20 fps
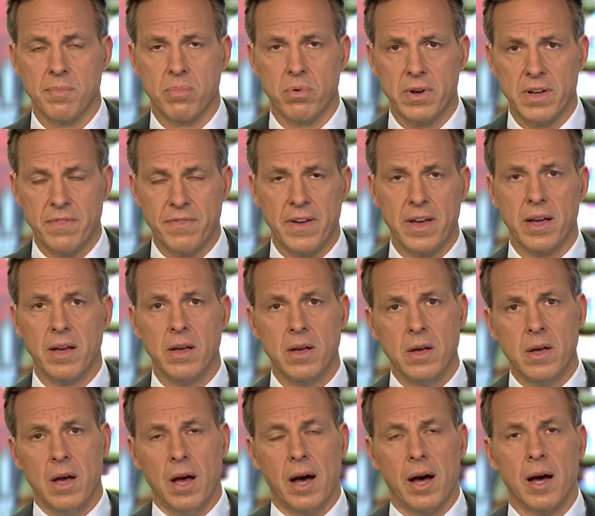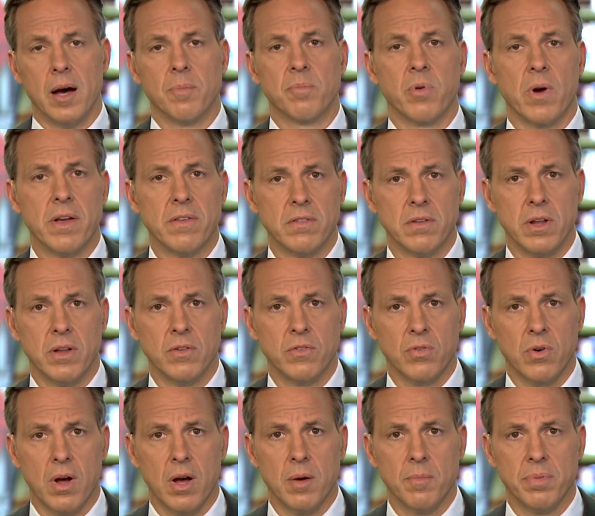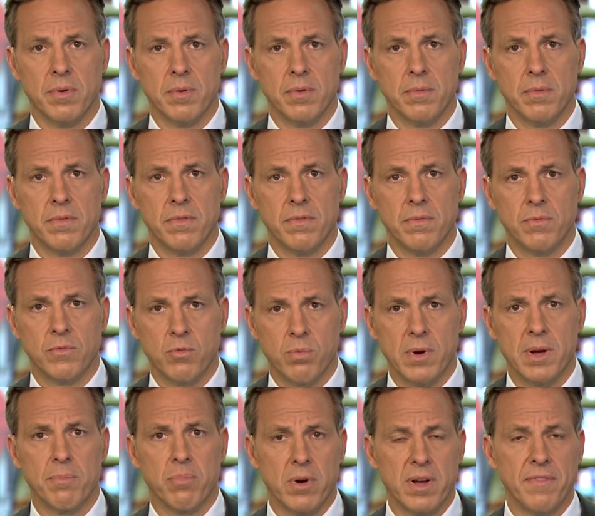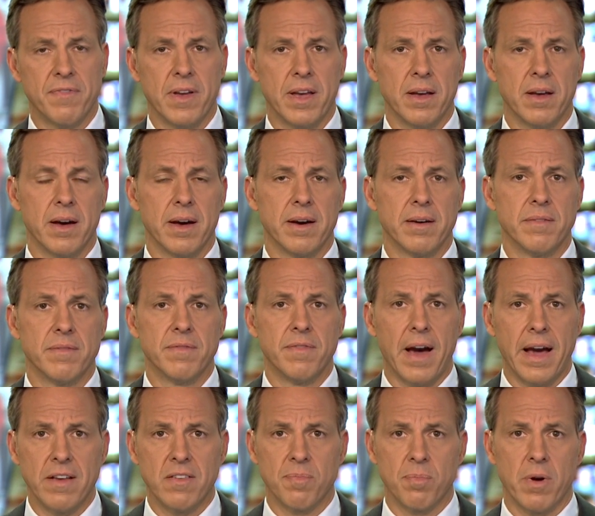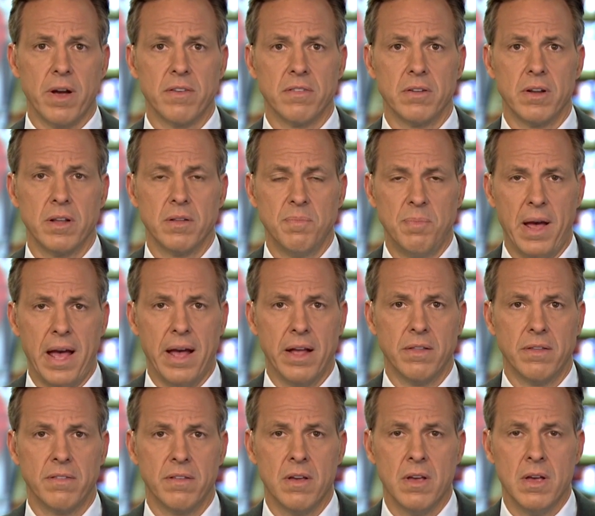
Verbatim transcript: briefing uh, President Trump, uh, br briefing uh, Vice President Pence,